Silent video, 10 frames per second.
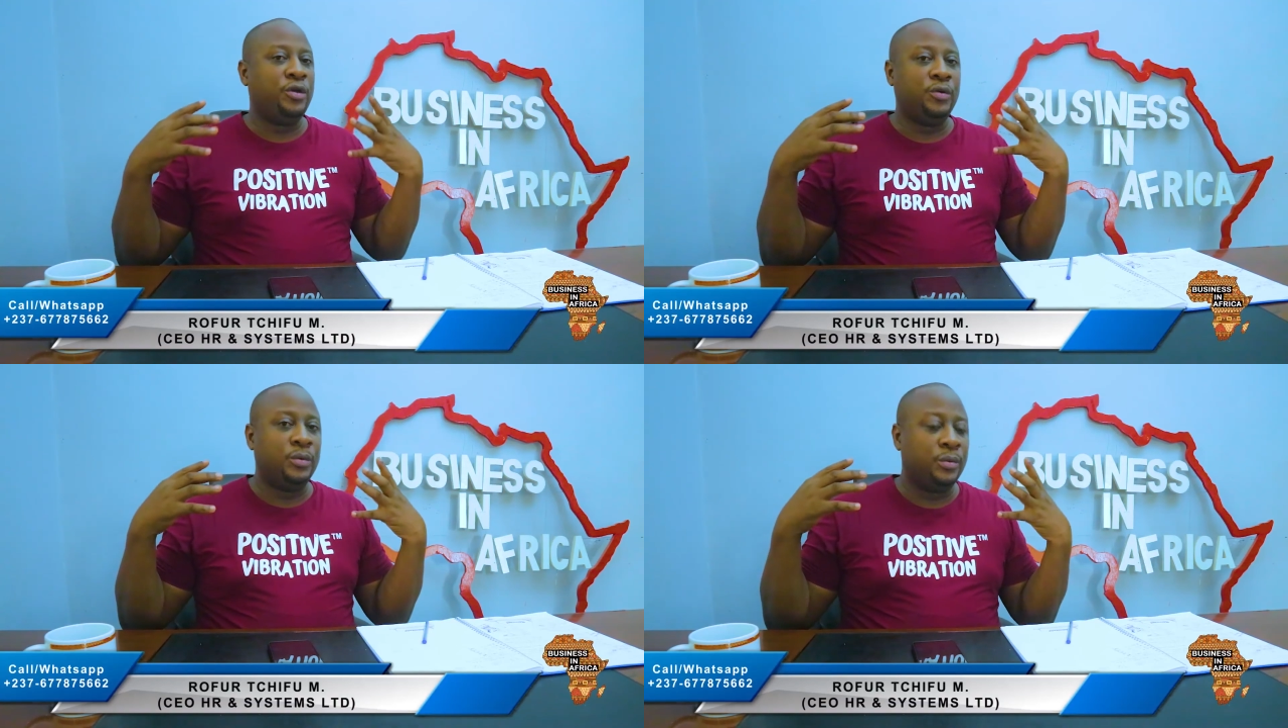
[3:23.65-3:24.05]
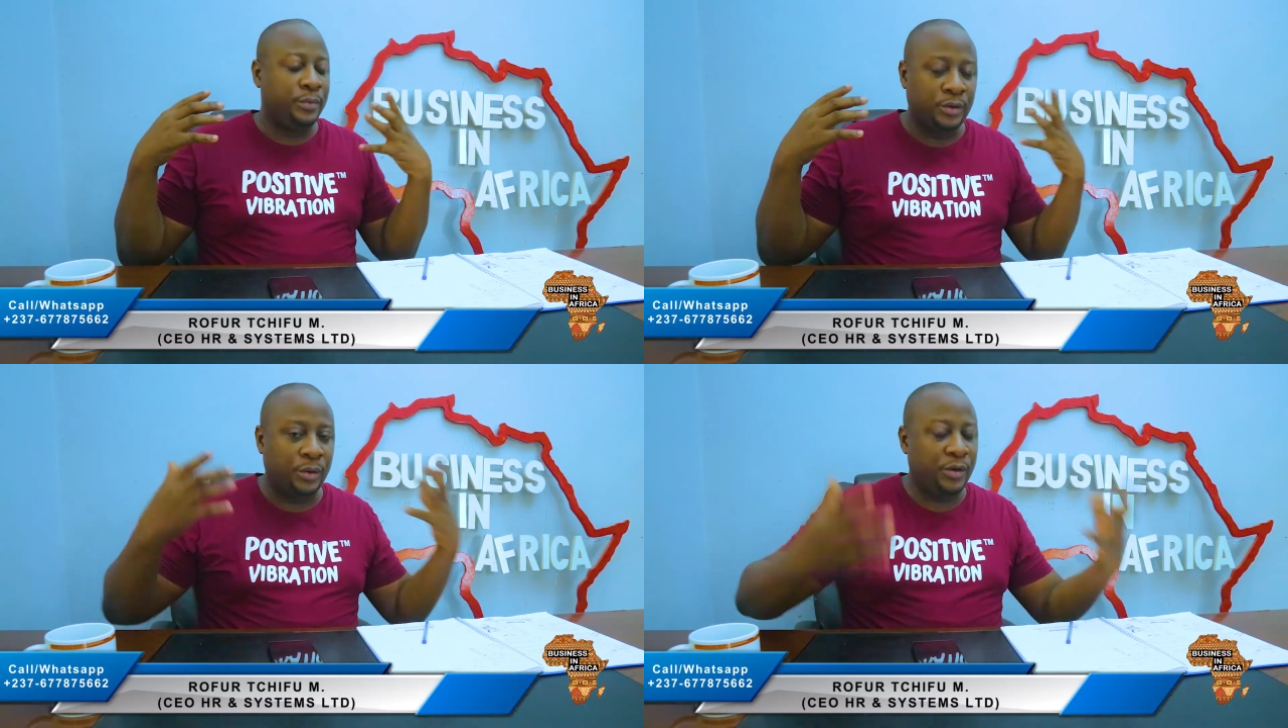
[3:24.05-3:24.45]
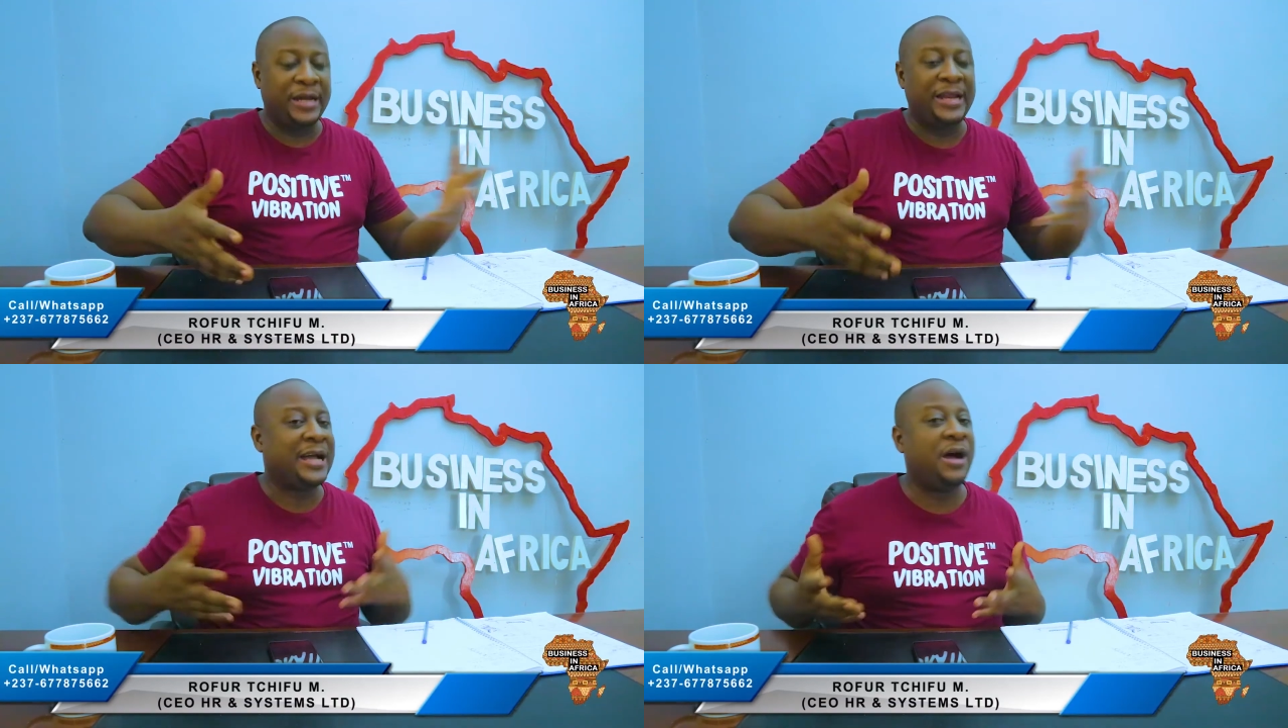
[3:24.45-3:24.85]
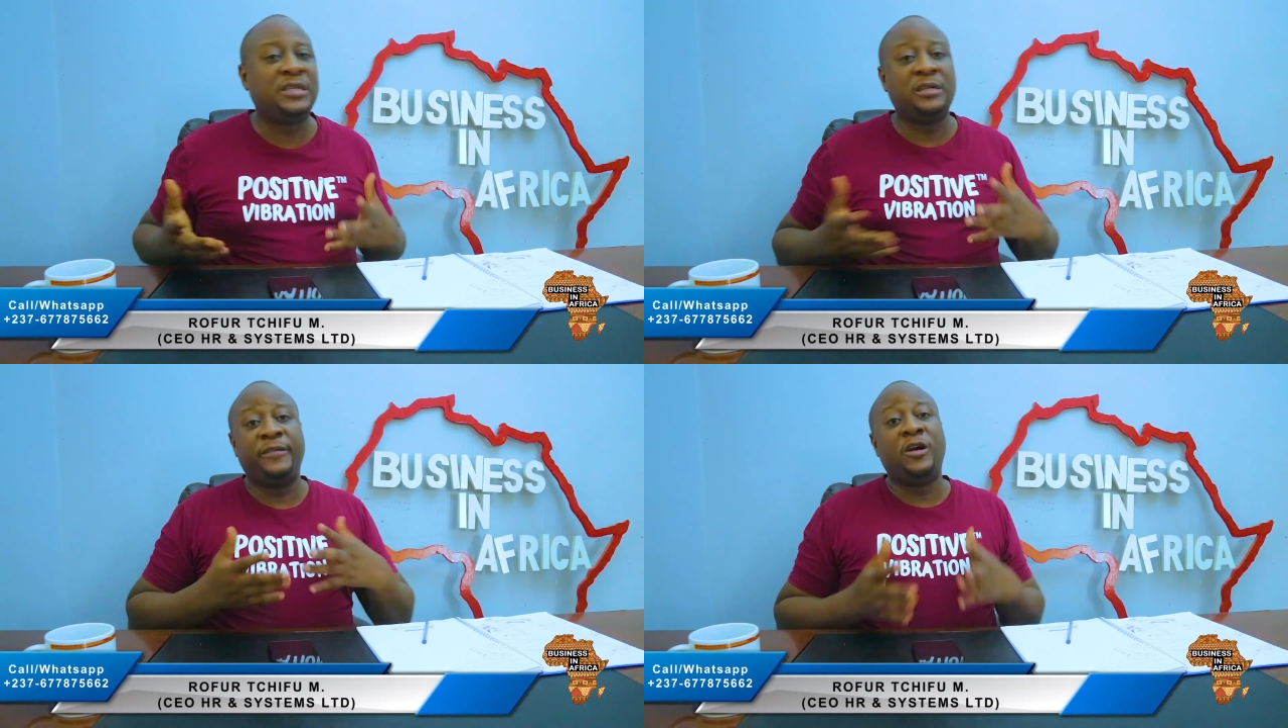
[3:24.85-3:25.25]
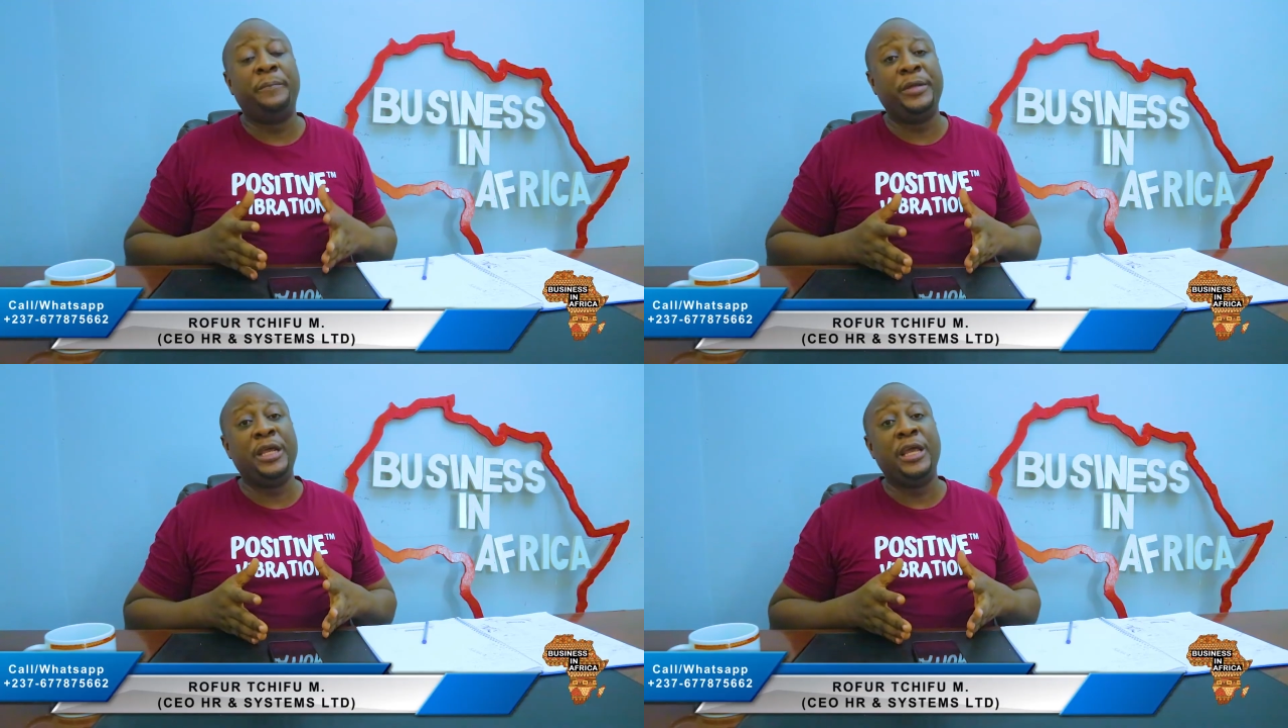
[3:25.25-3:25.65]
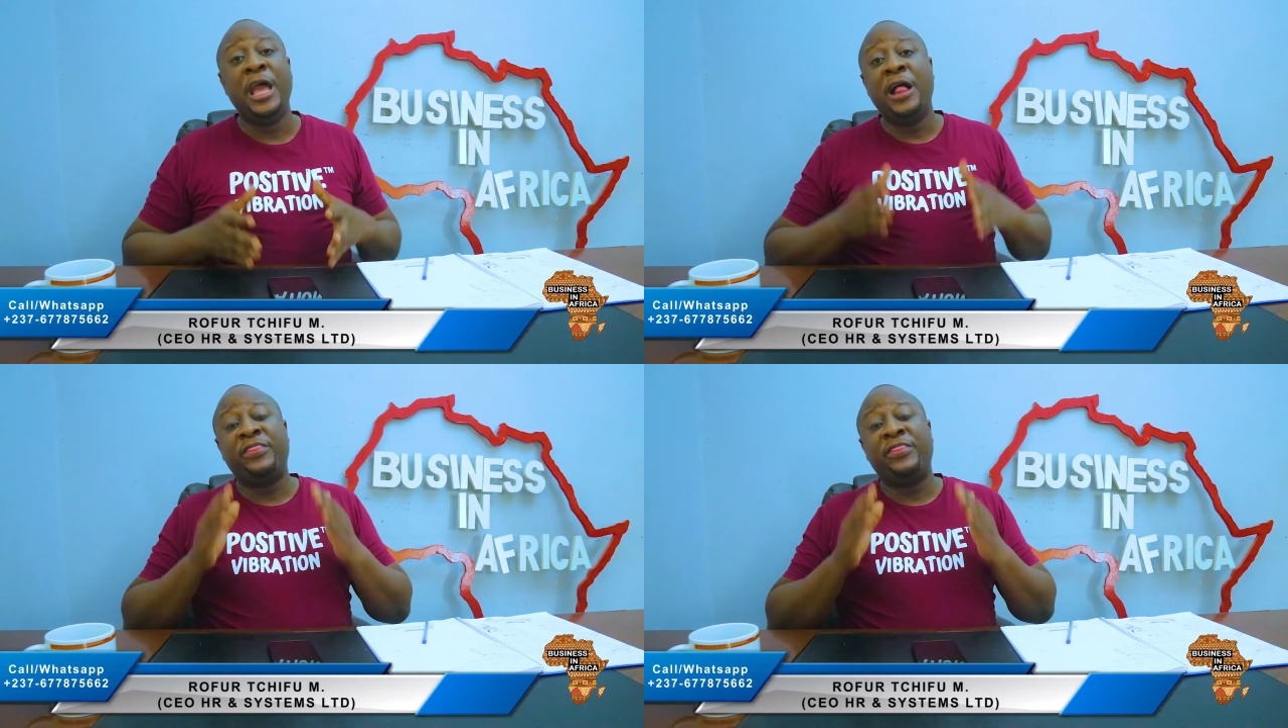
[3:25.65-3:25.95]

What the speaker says: you know you are the accountant of a company,